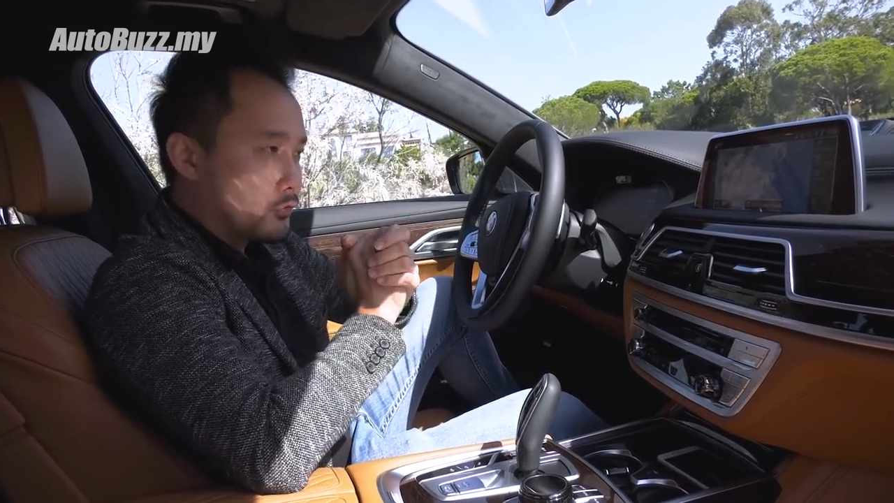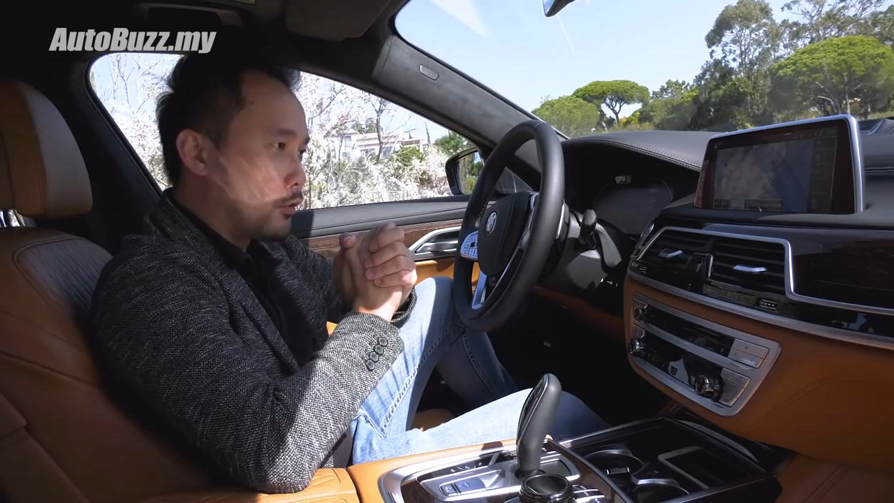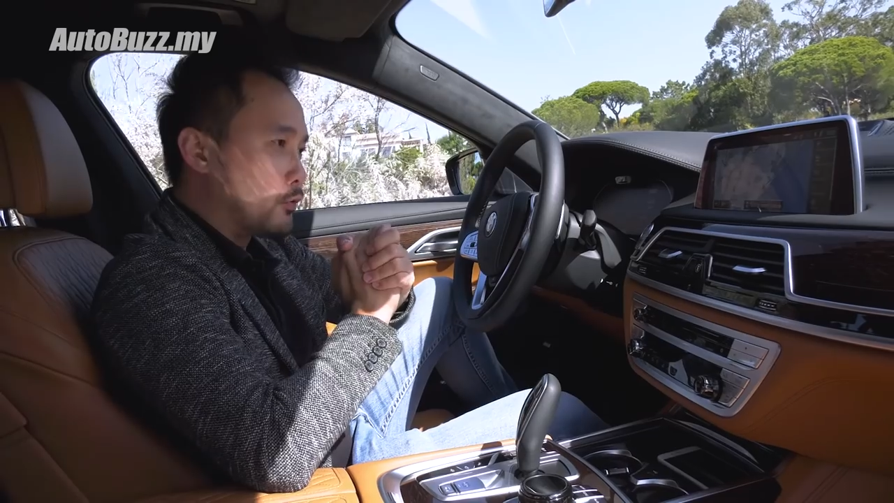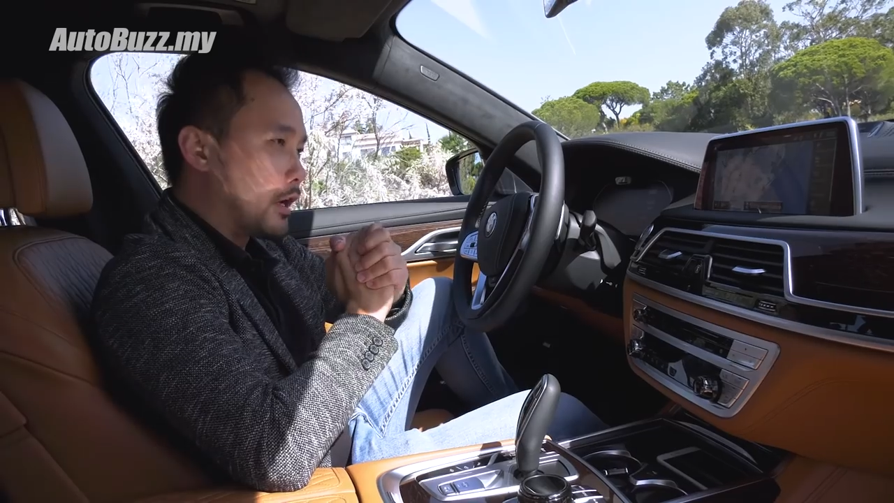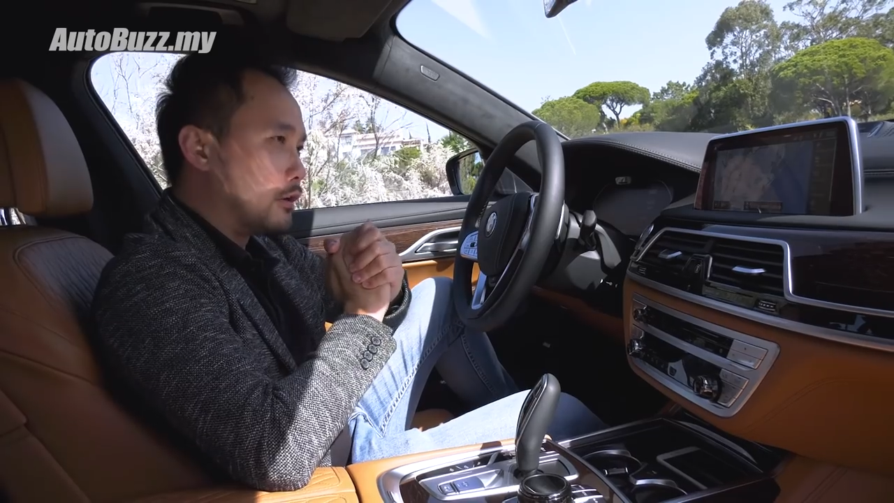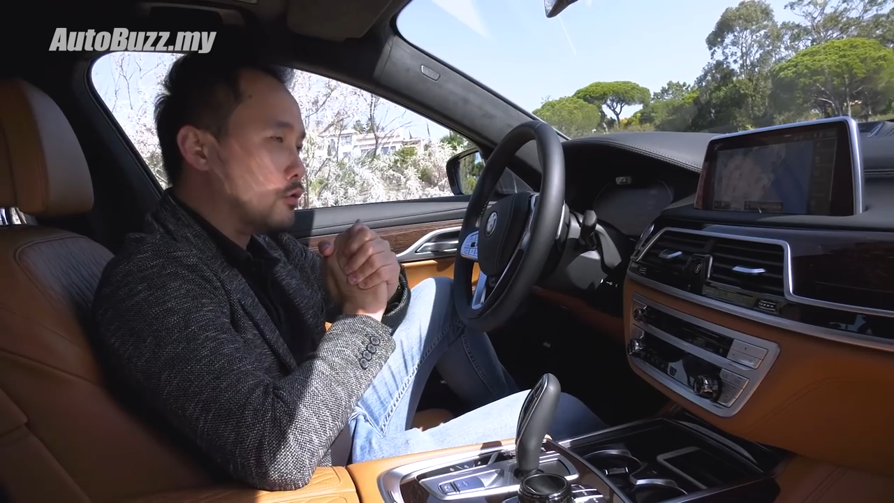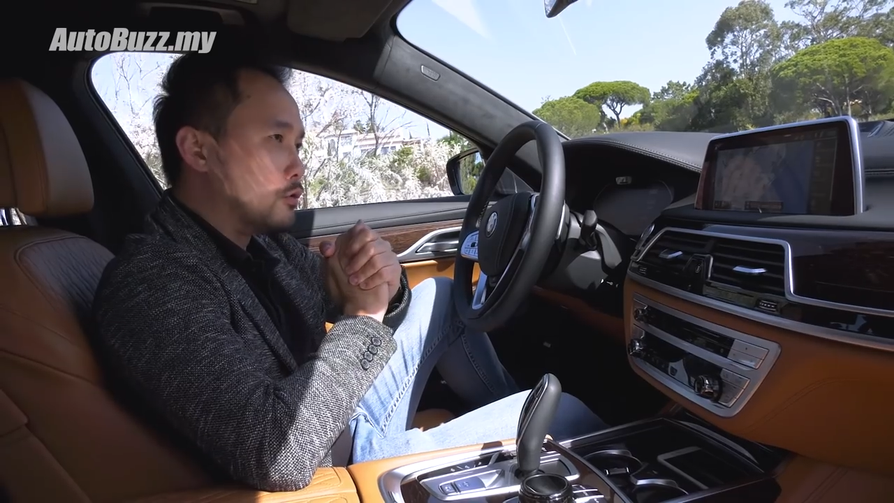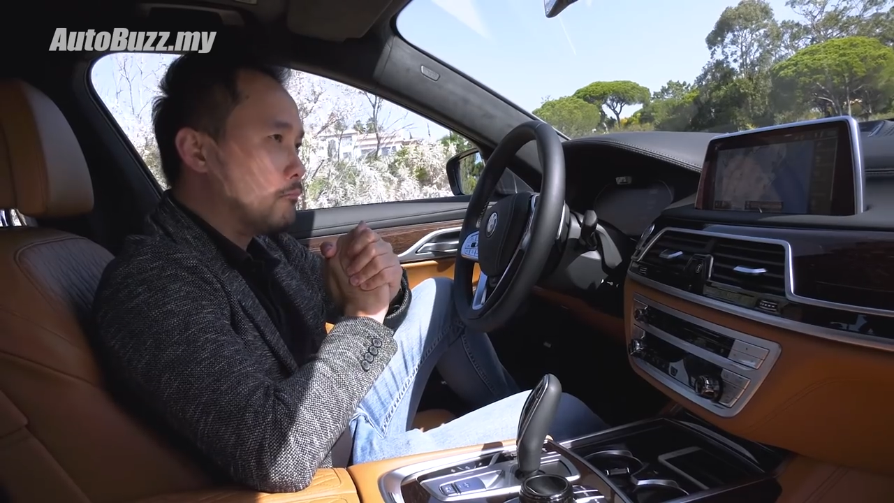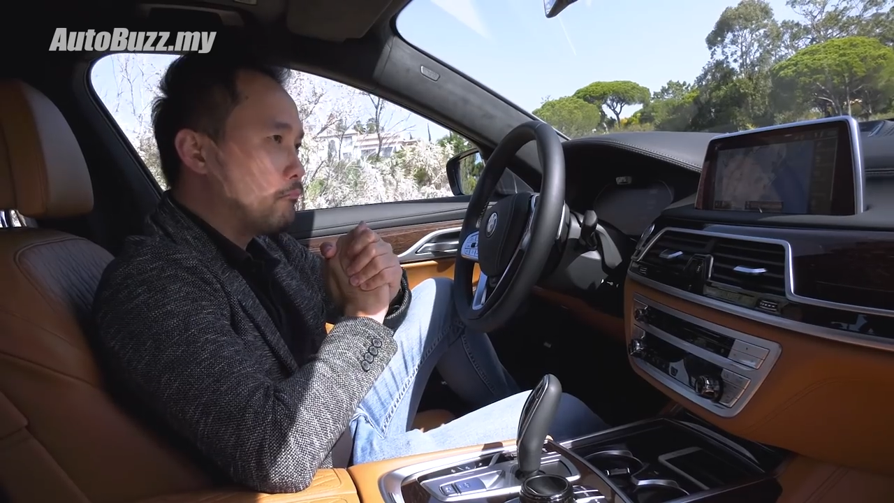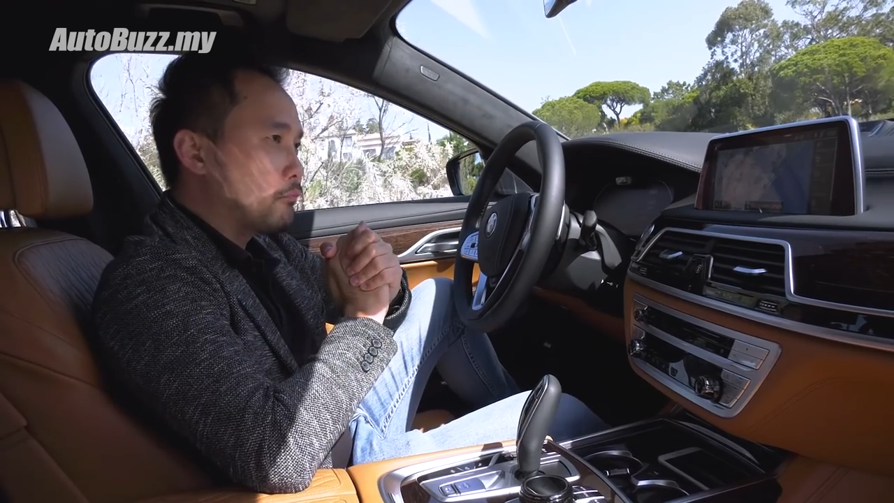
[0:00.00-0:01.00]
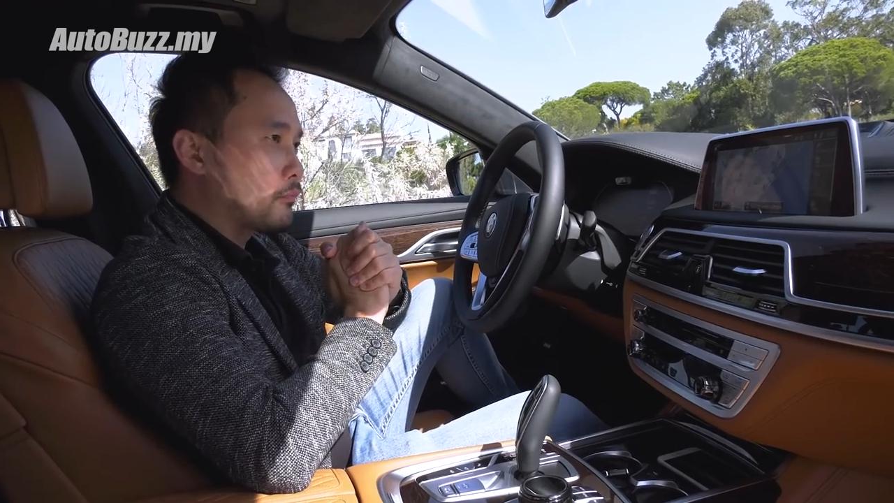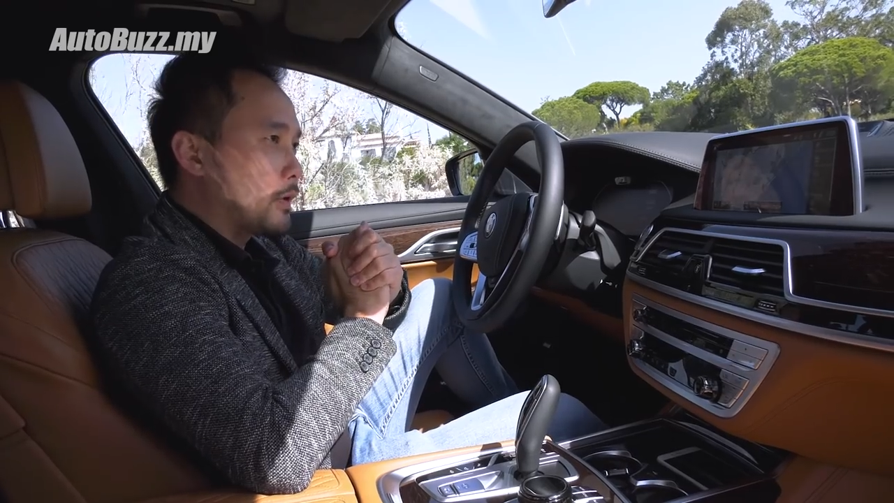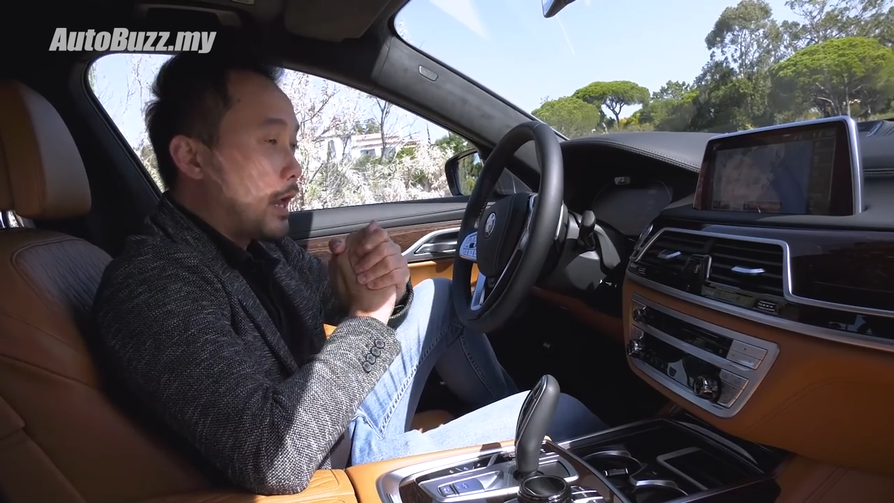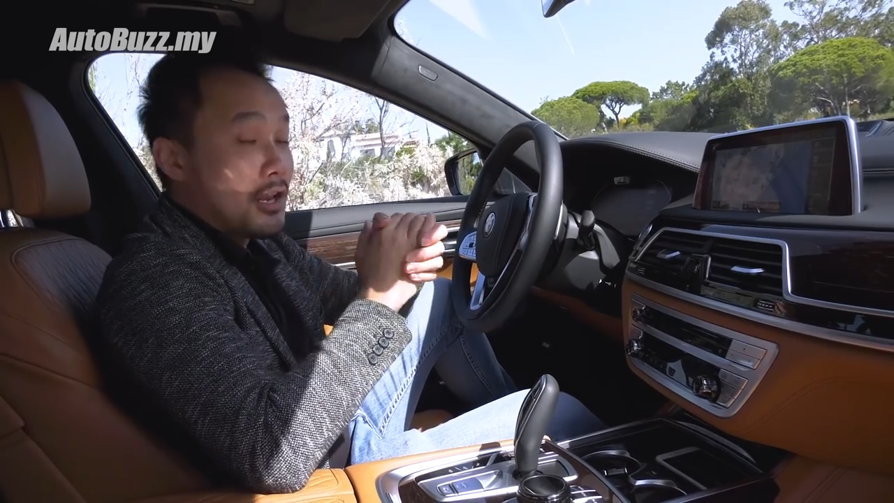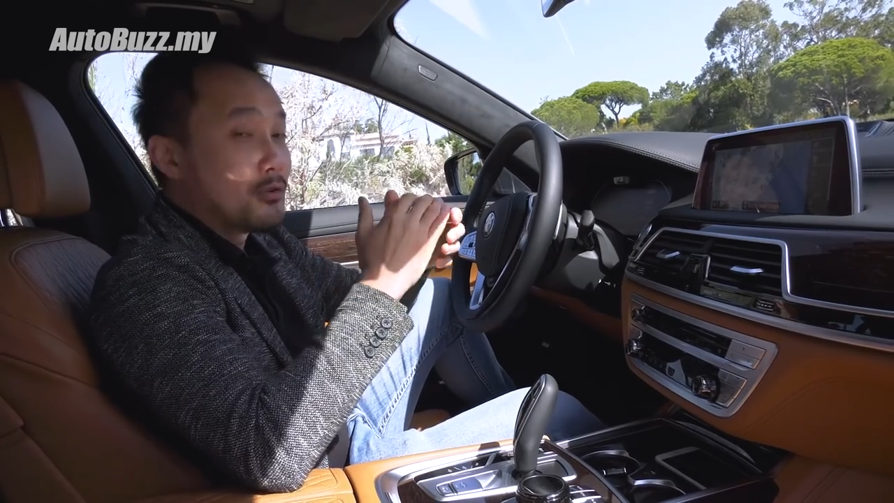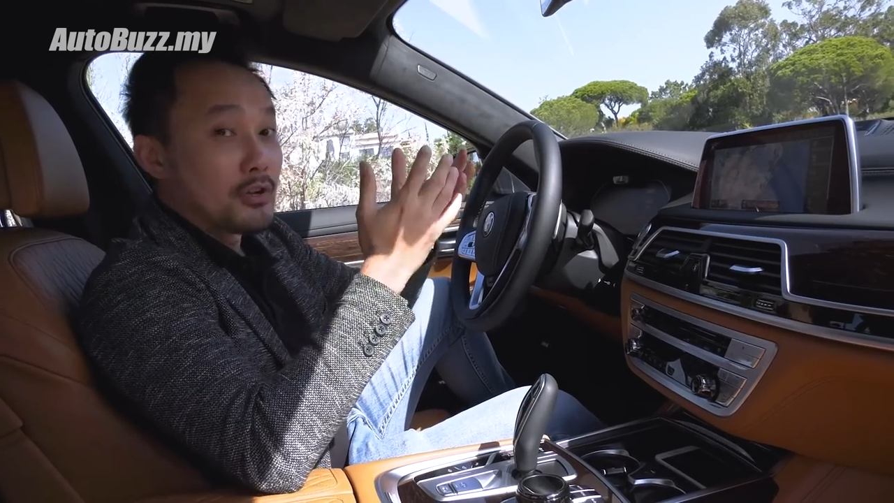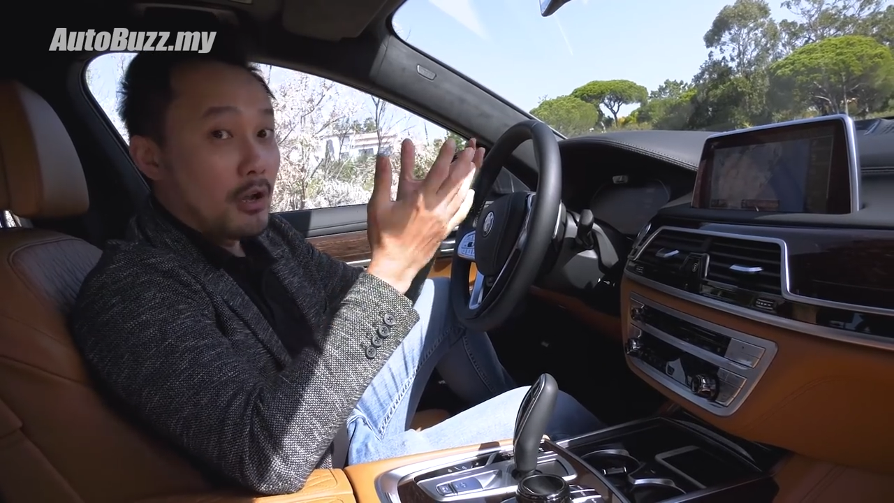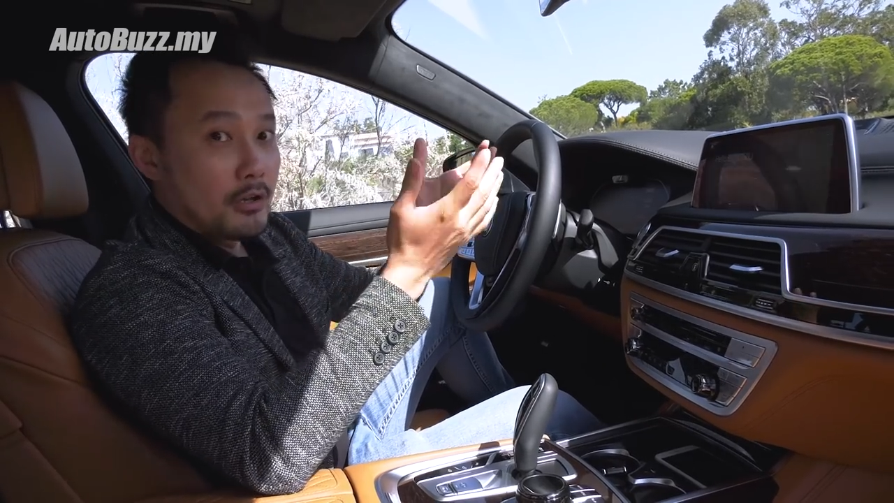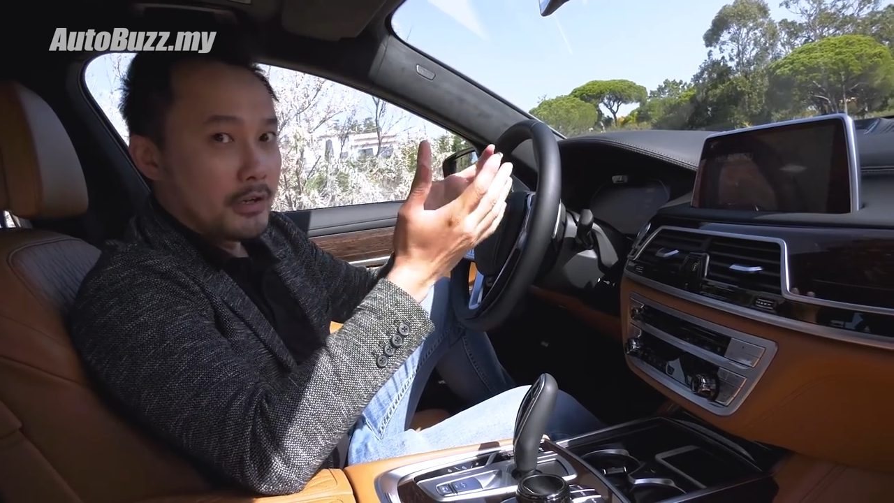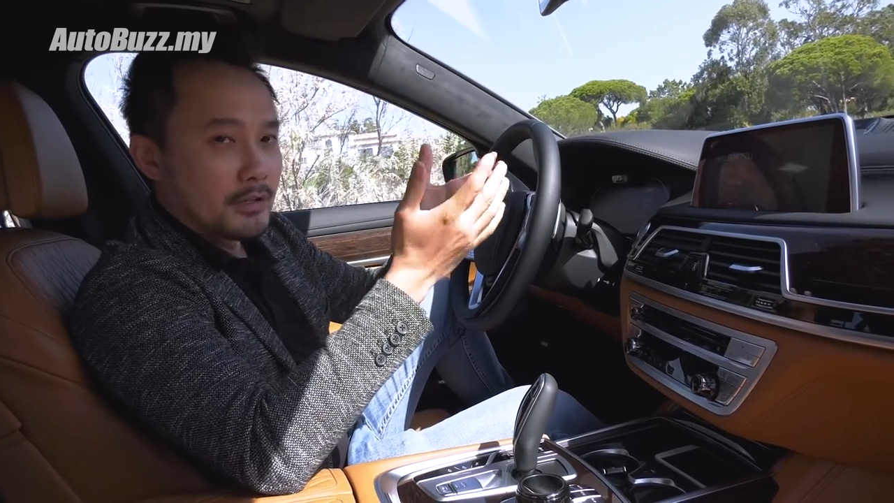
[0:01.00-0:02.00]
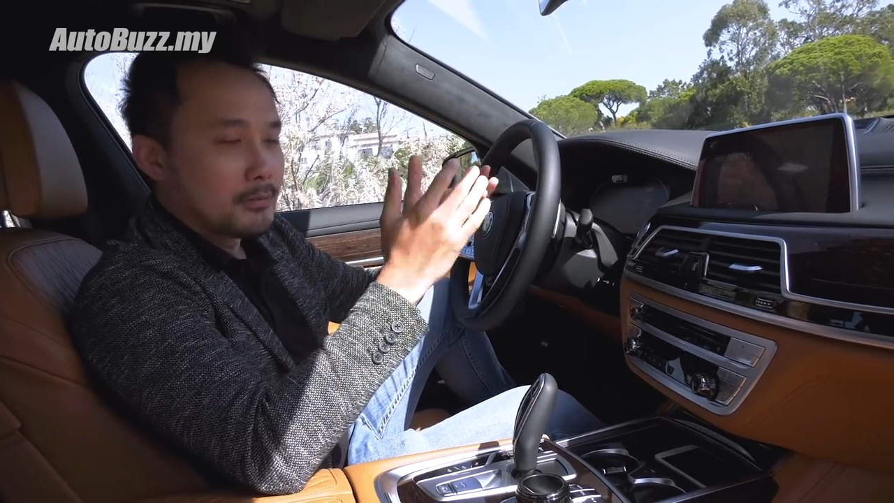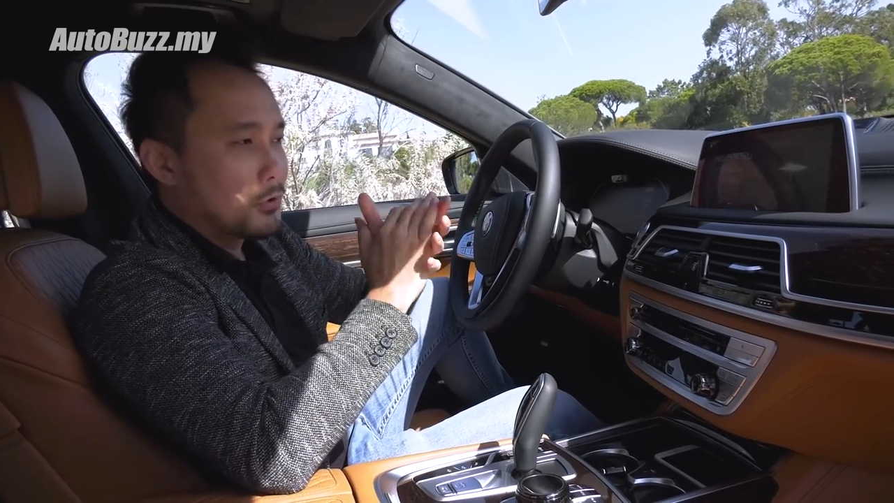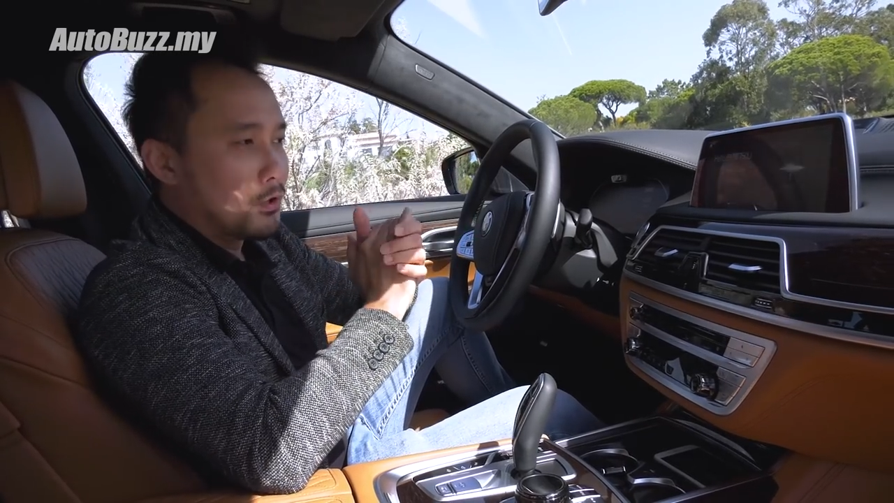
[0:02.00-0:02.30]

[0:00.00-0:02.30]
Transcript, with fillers: So you can do Hello darling,